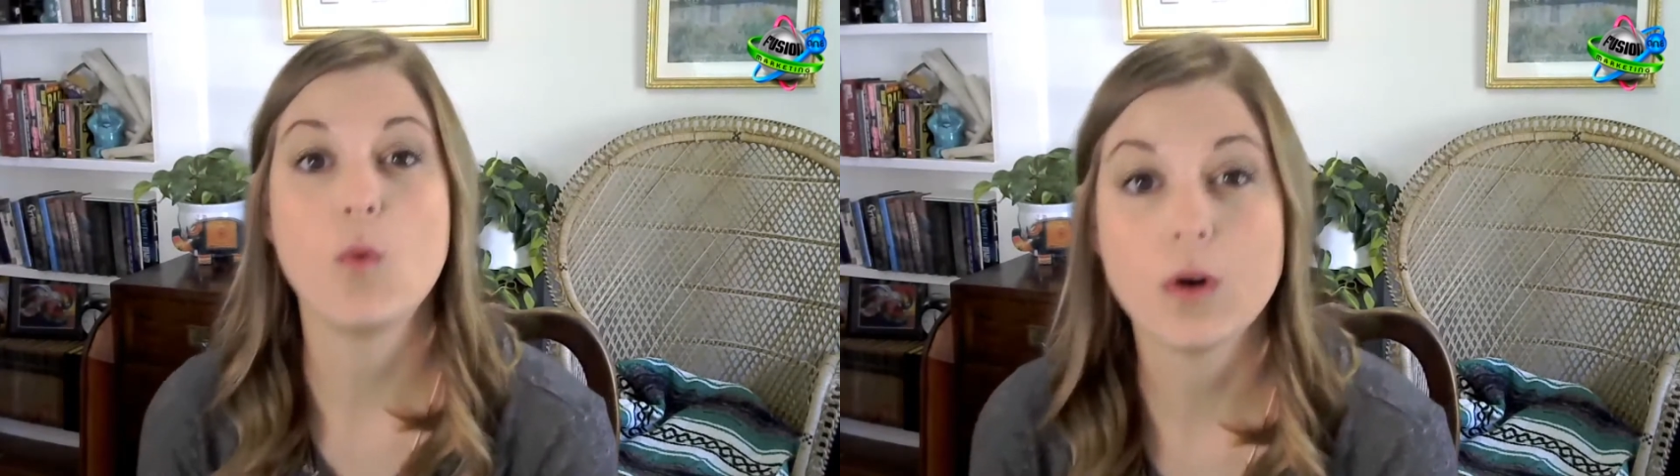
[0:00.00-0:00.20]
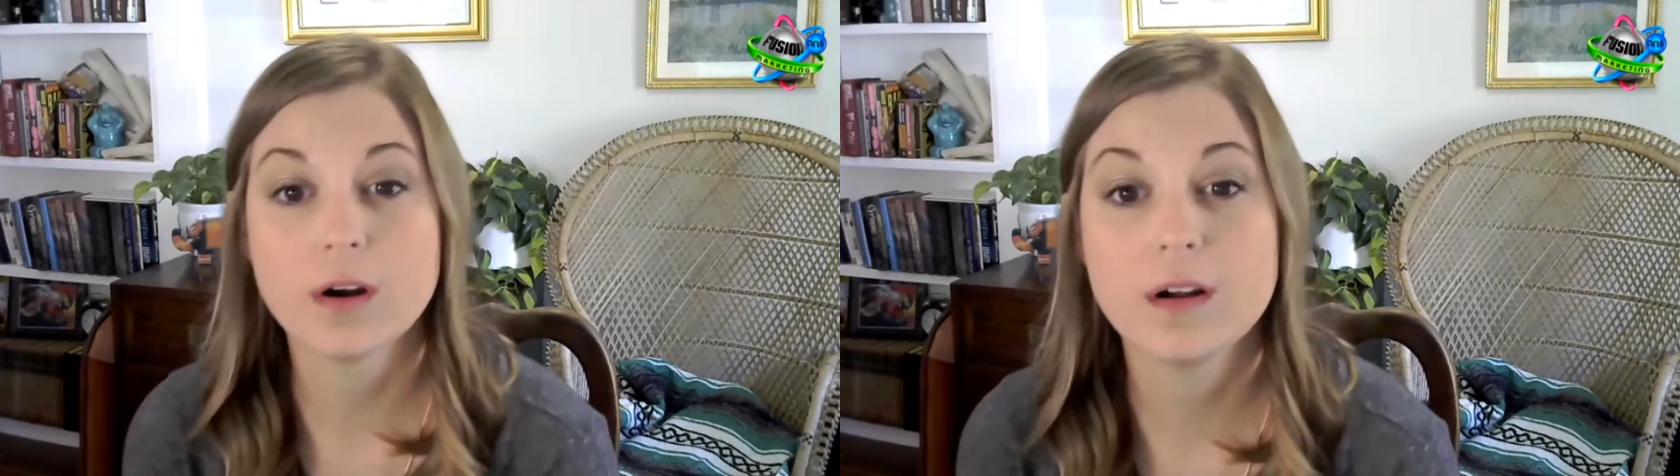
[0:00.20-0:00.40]

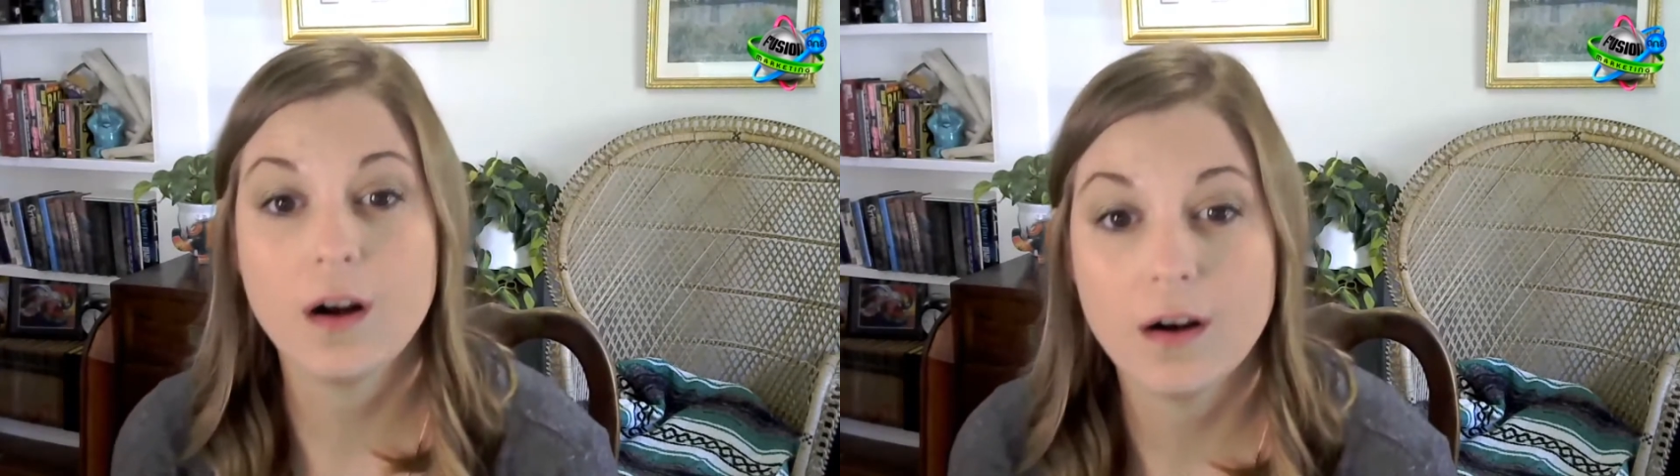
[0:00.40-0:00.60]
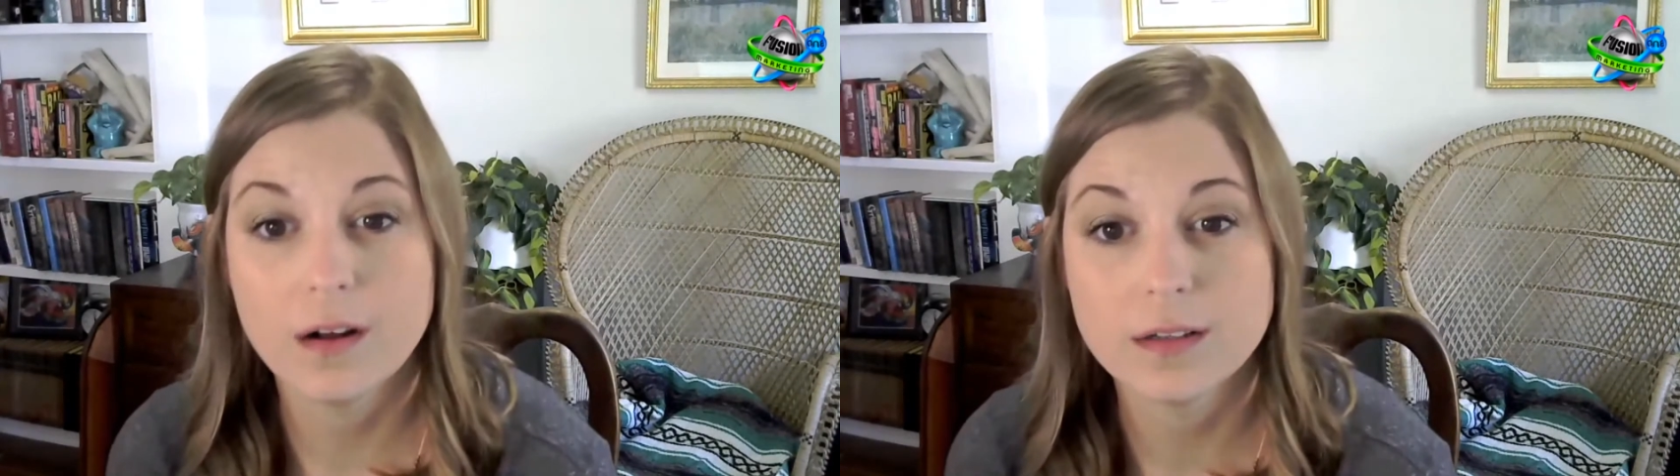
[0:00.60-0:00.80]
more
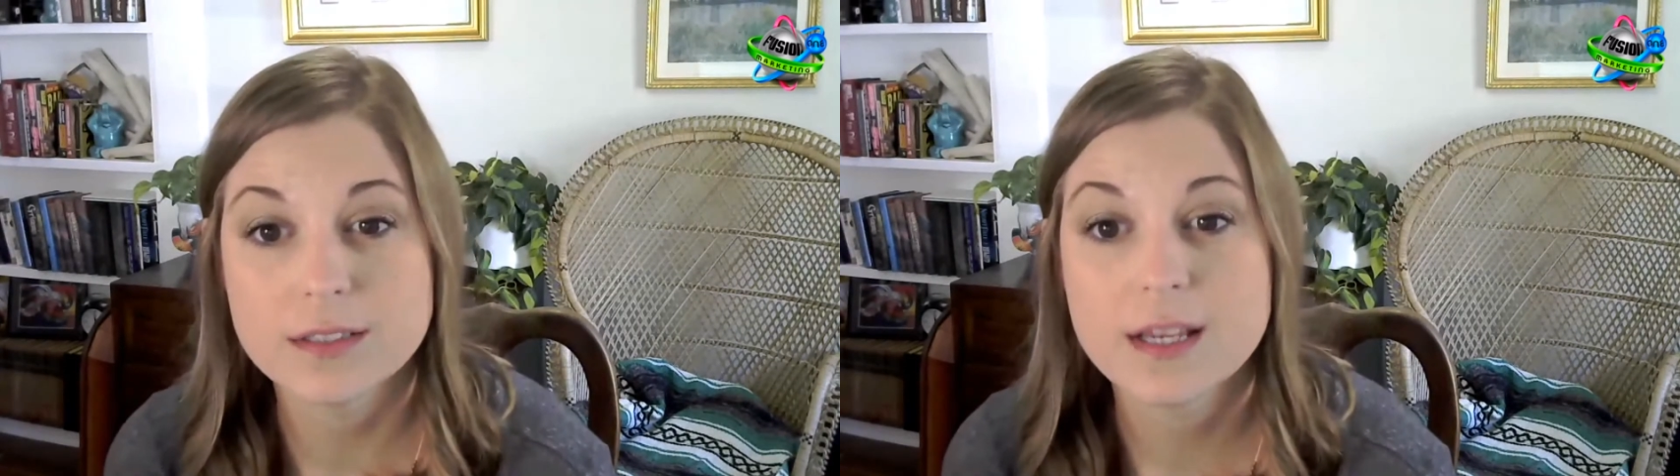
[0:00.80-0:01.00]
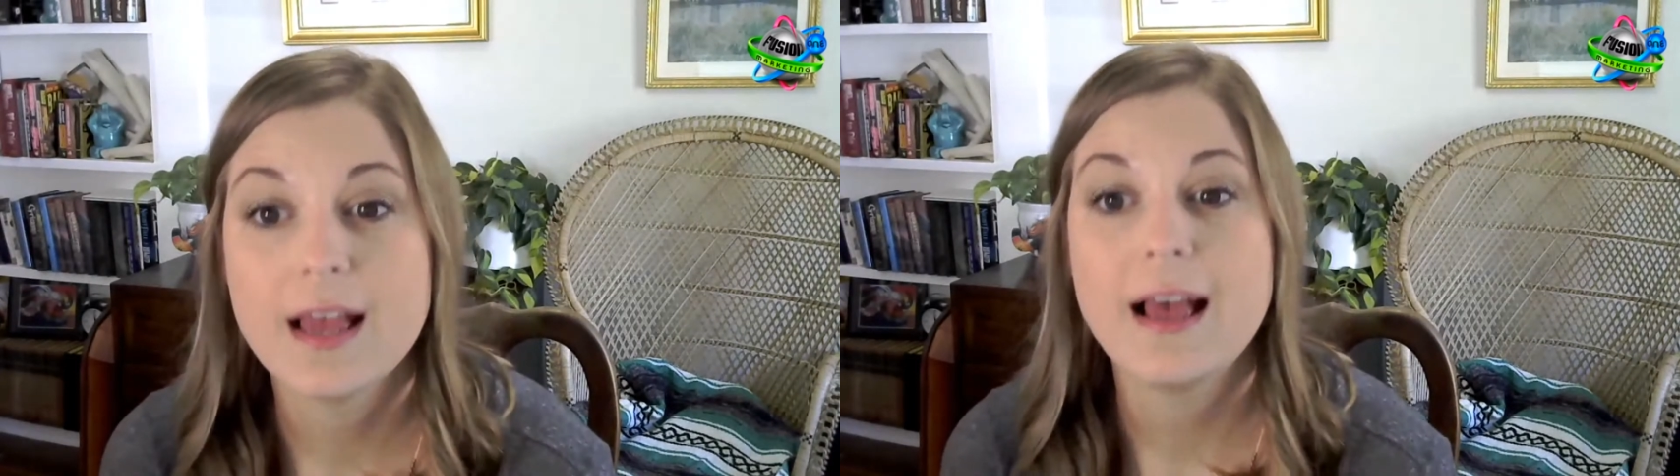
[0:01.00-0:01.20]

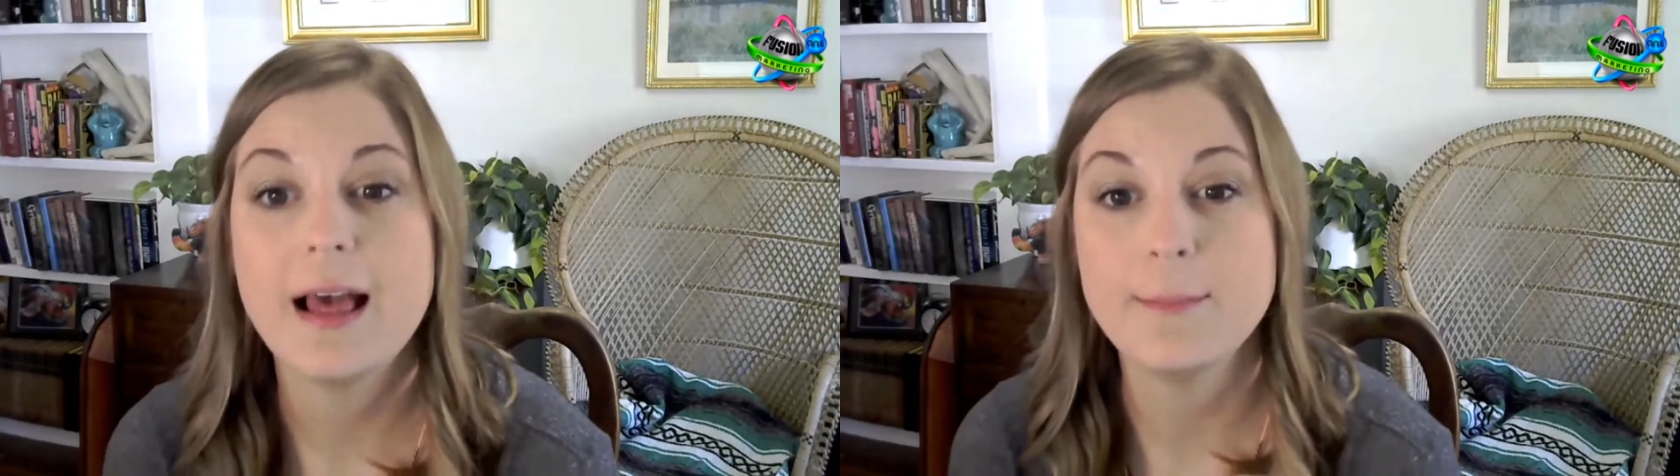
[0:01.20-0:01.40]
calls